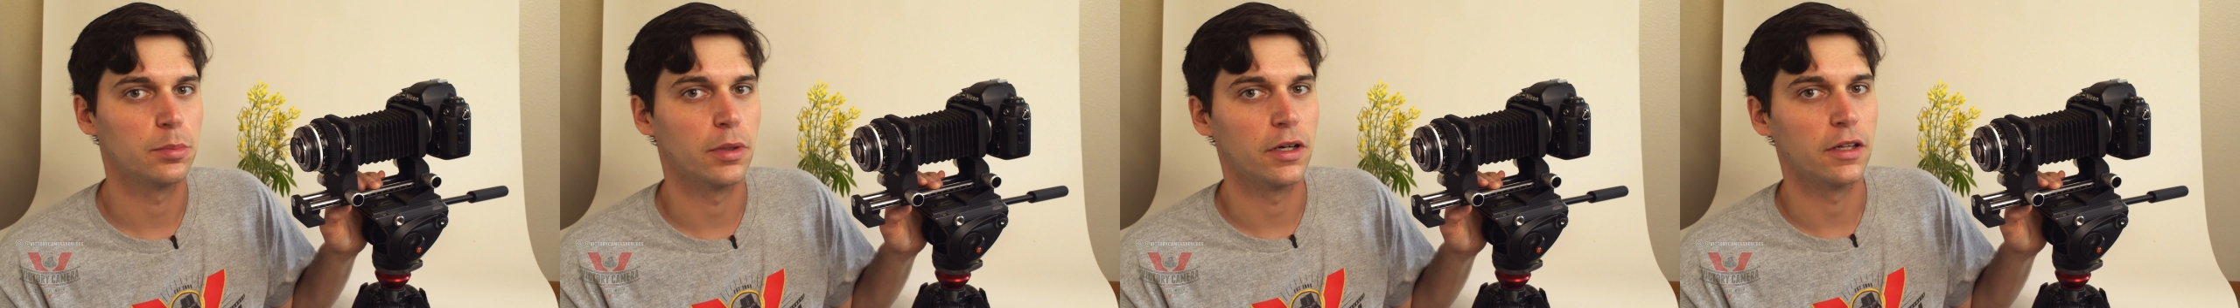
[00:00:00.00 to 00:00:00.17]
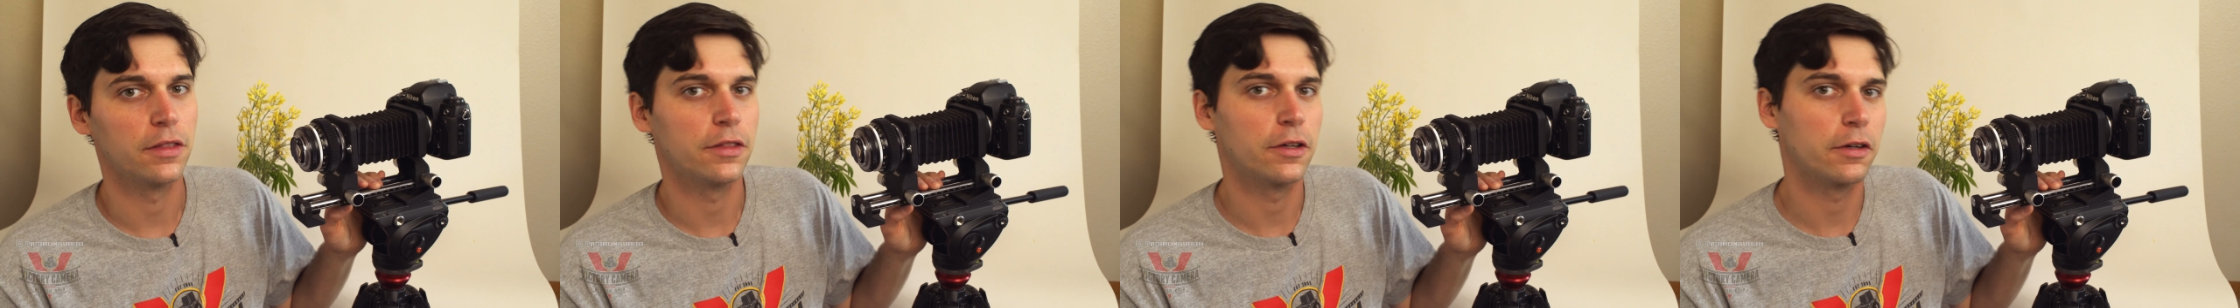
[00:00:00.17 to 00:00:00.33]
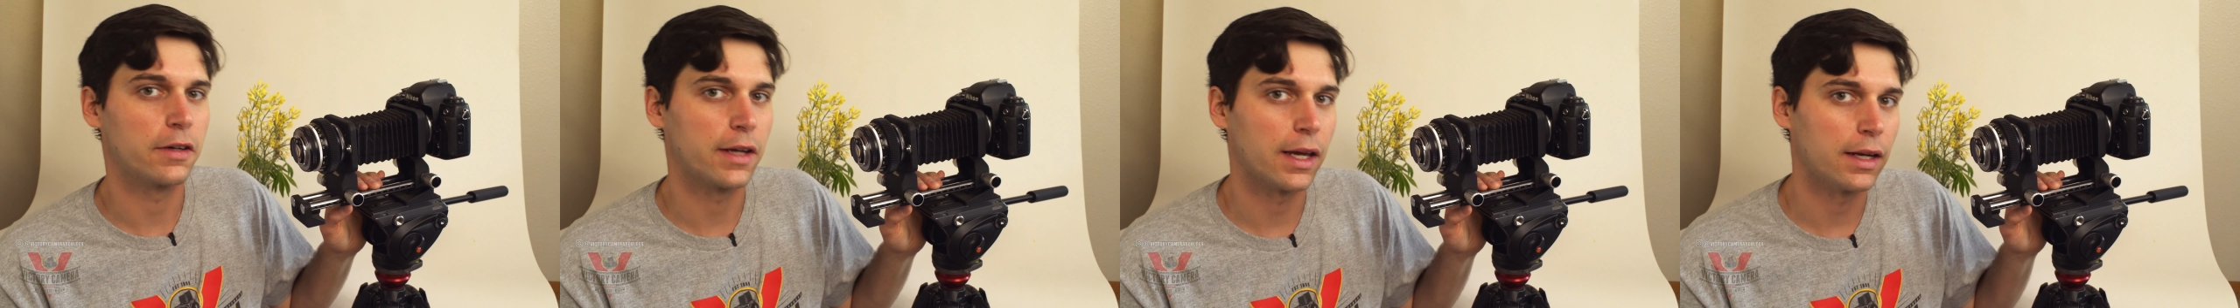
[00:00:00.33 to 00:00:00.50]

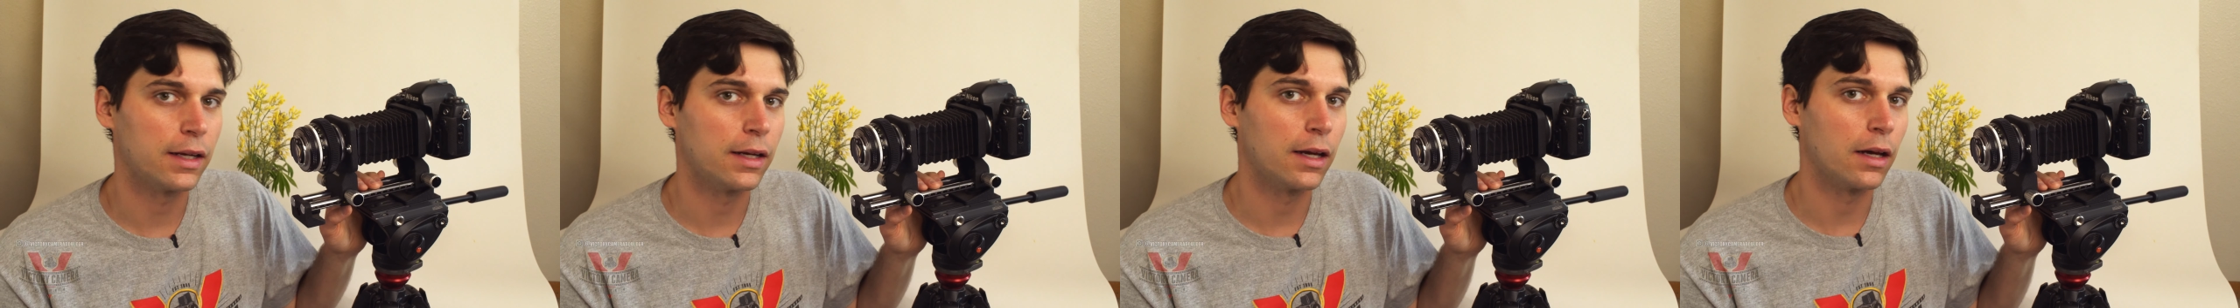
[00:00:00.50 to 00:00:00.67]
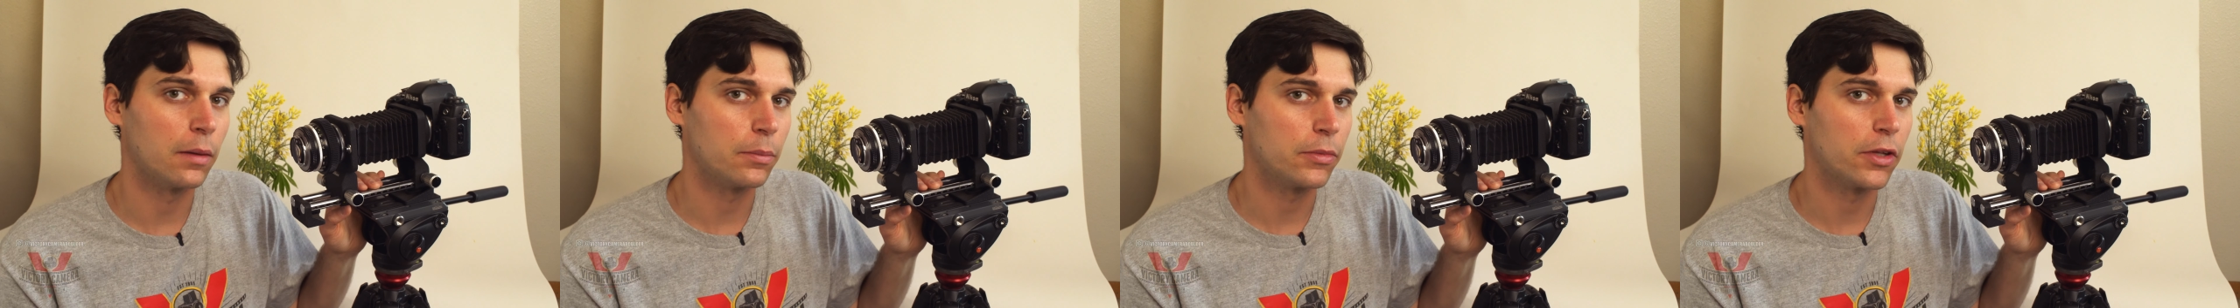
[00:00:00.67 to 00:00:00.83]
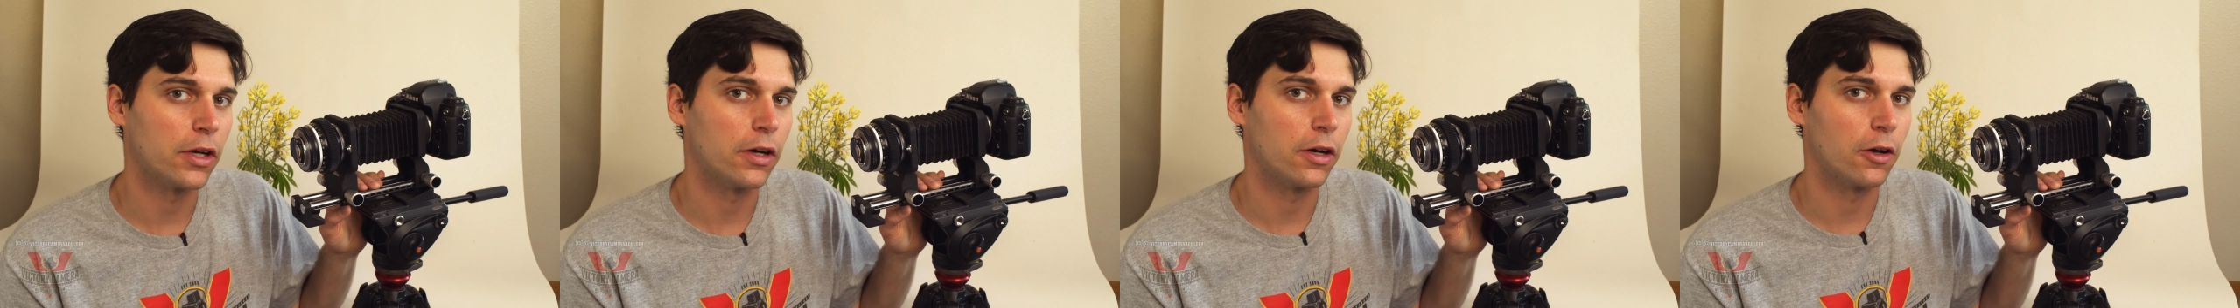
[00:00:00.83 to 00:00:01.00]
but they're getting
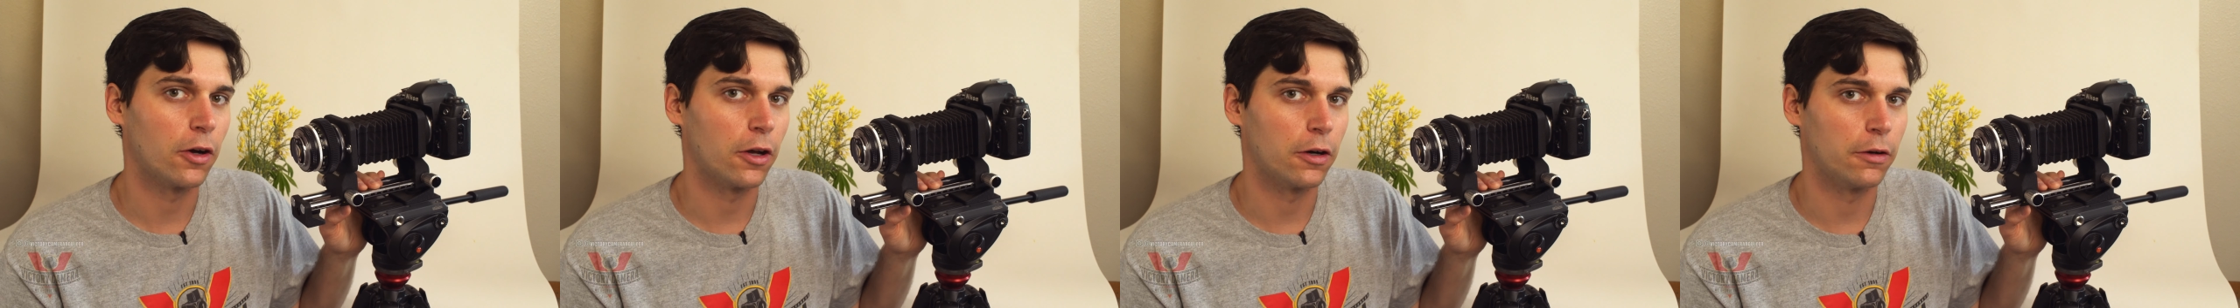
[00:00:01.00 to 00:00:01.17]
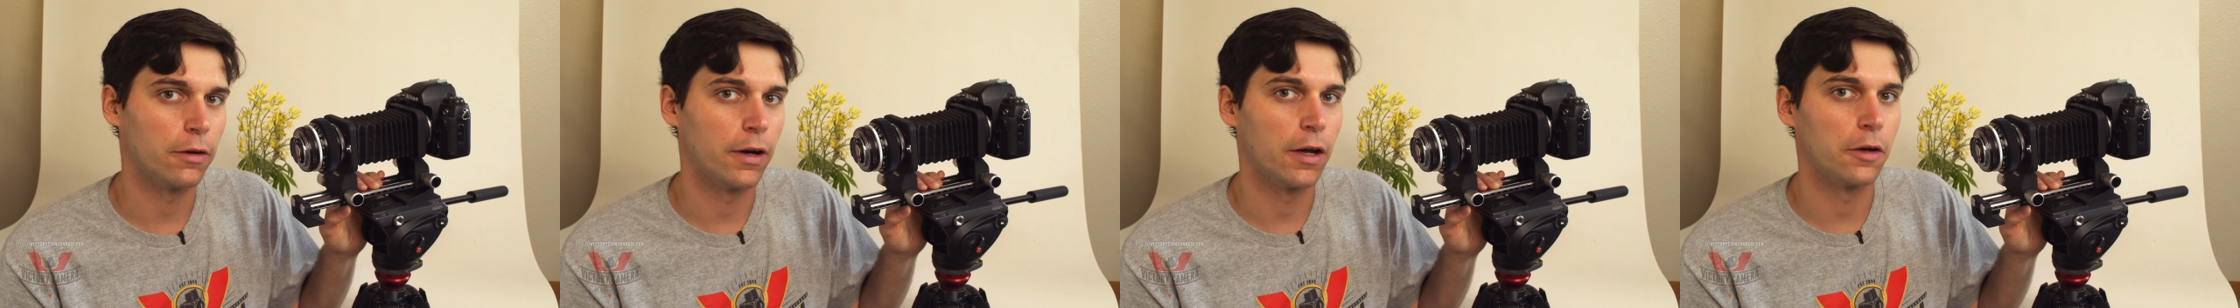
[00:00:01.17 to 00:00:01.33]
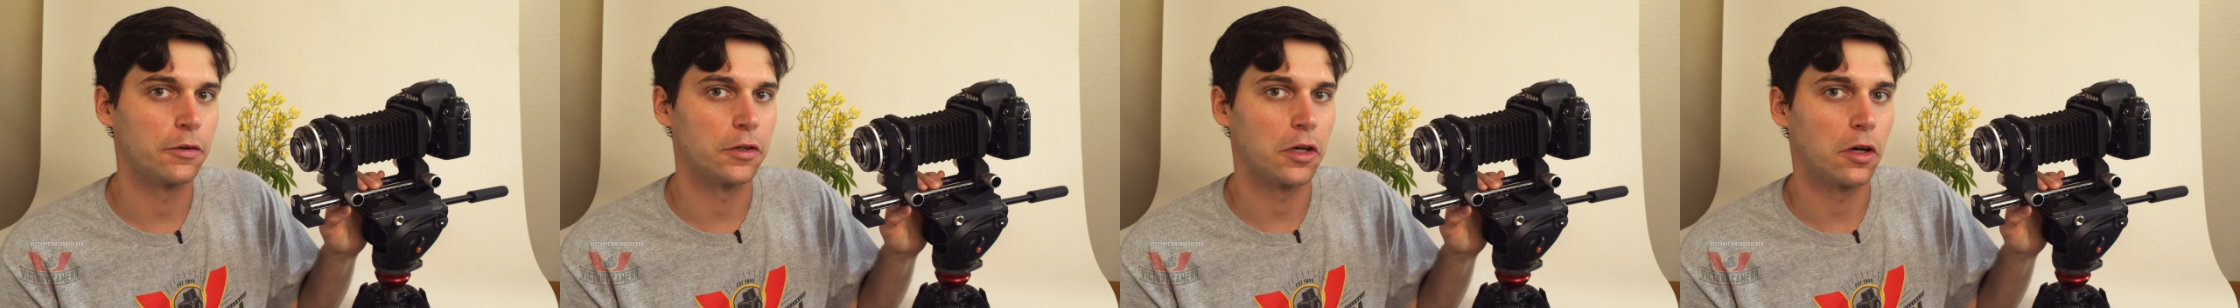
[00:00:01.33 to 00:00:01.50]
up there at
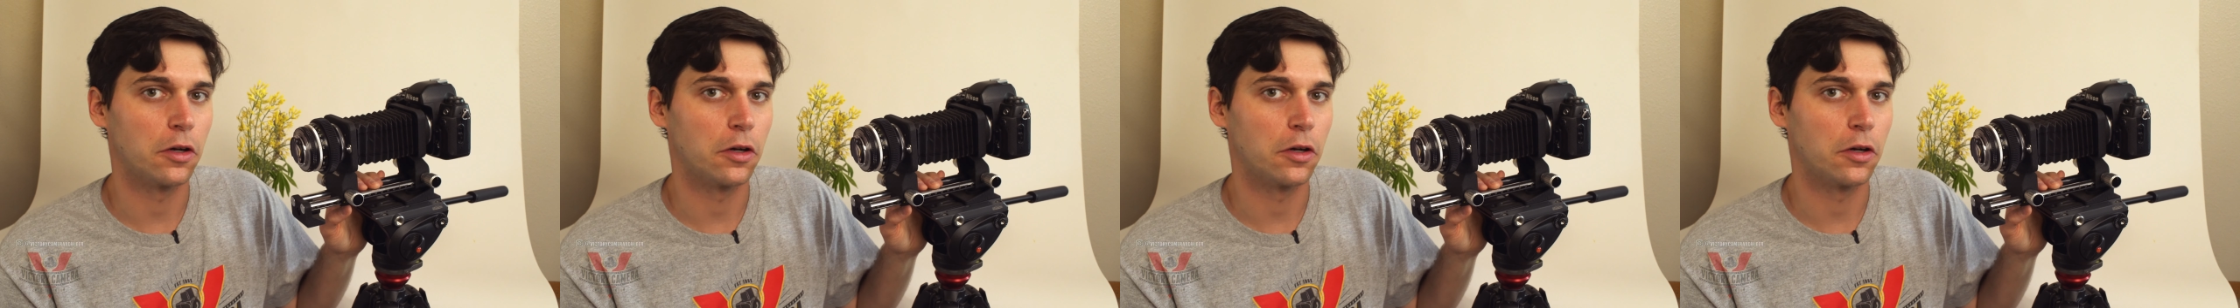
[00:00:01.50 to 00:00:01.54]
around